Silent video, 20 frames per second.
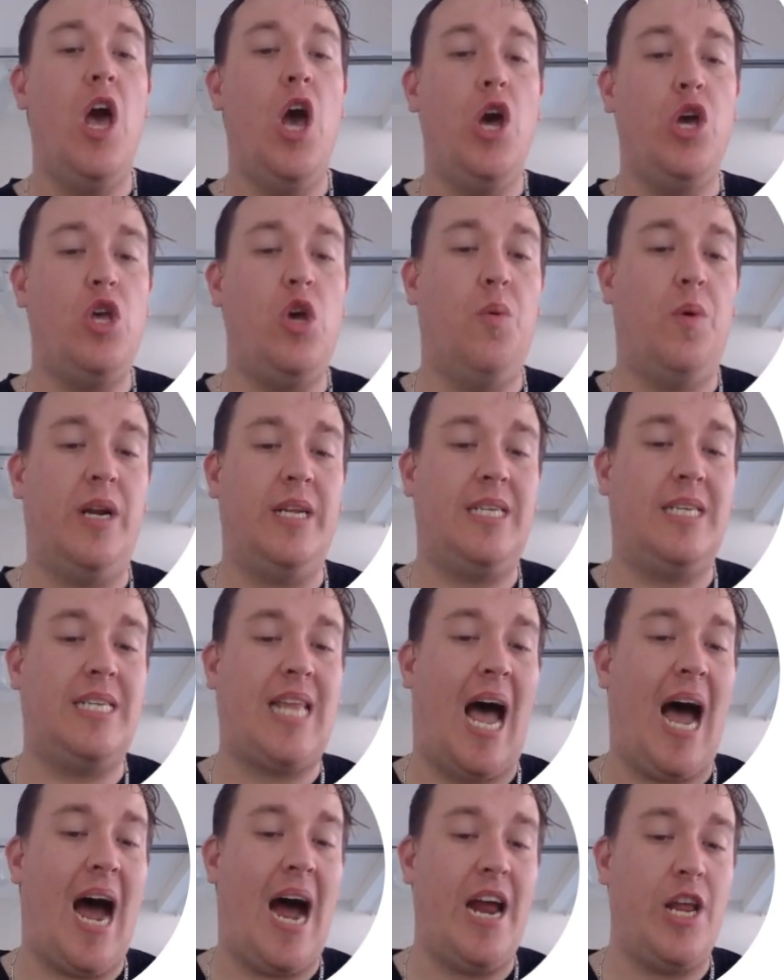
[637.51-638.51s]
You want to
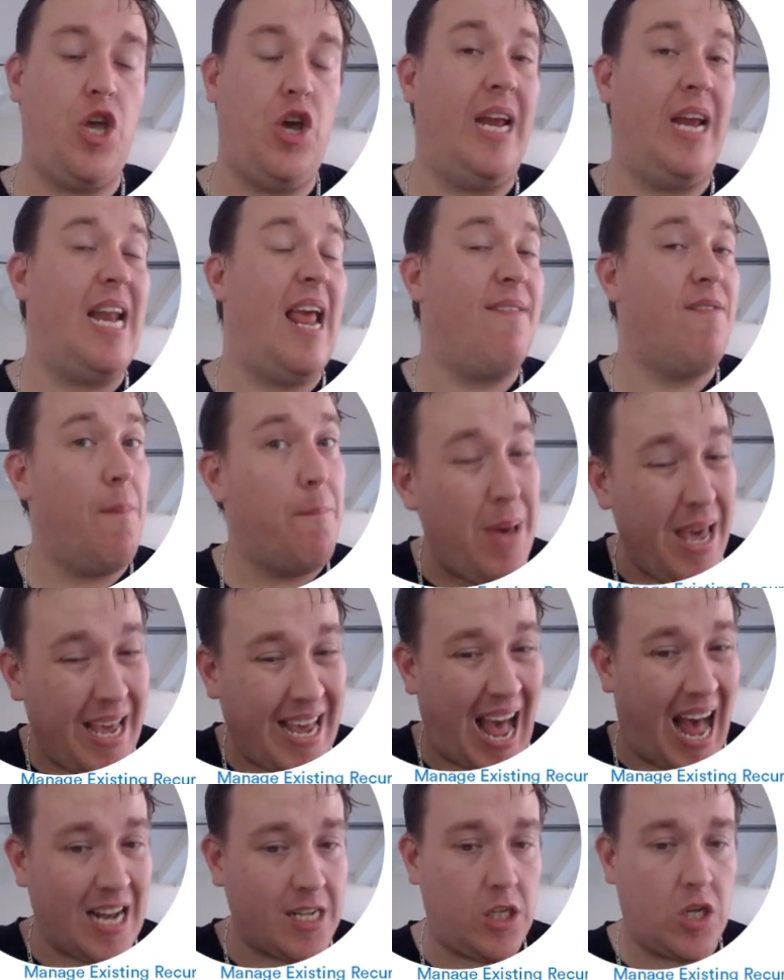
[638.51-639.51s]
start, you can even pick
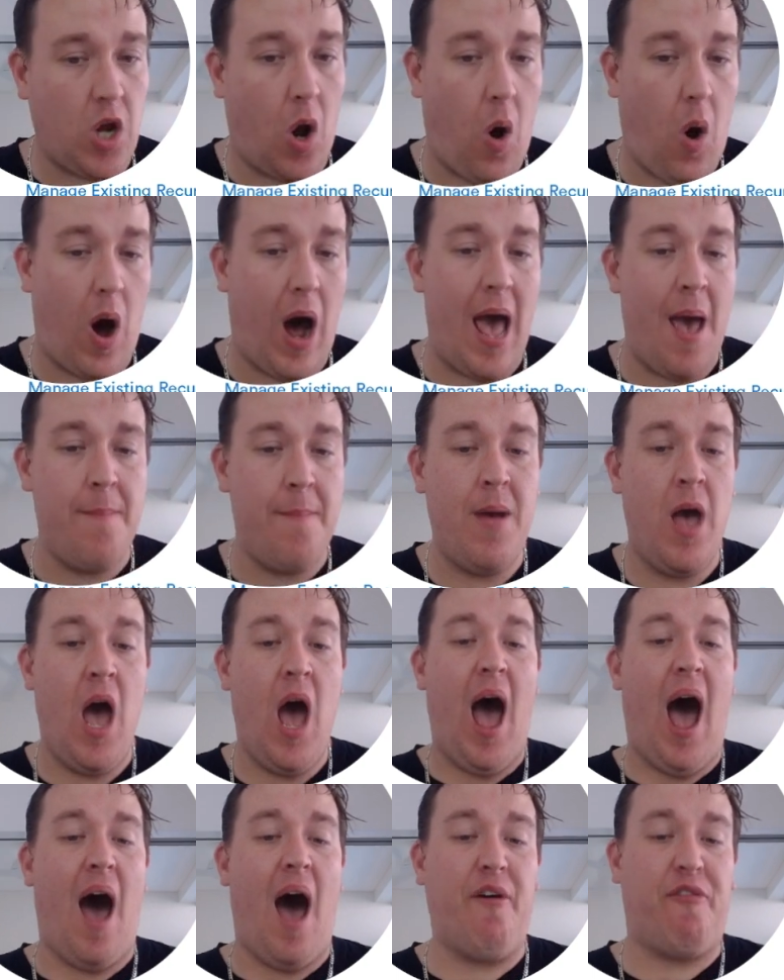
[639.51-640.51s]
a time,
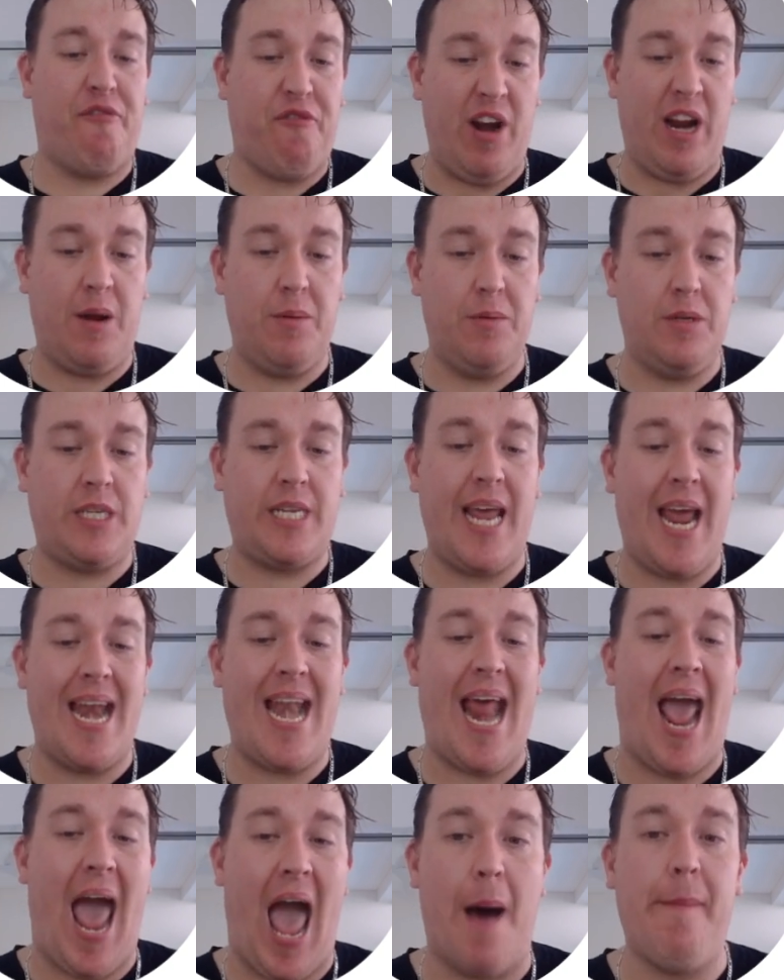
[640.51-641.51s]
a frequency, and
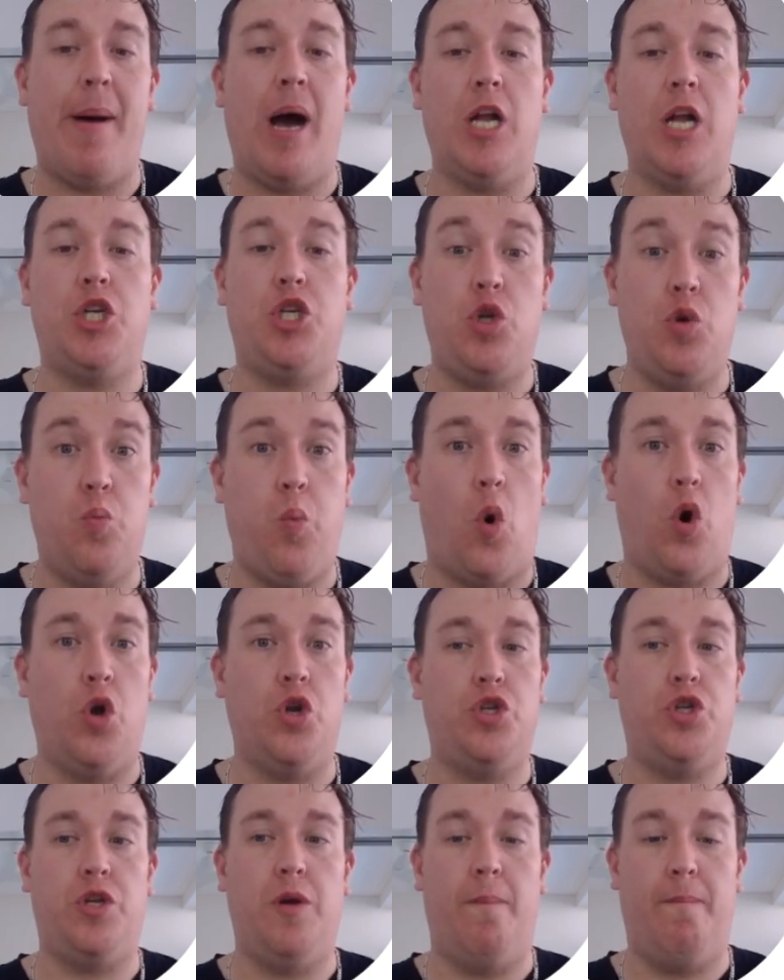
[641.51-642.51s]
how much you
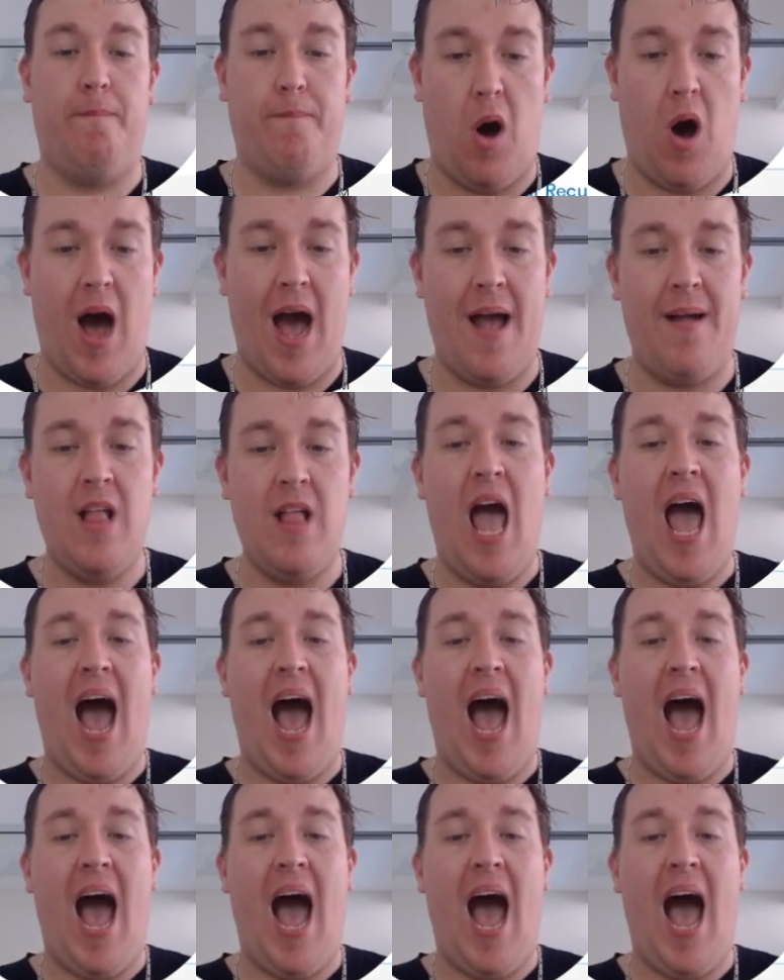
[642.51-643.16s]
want to buy.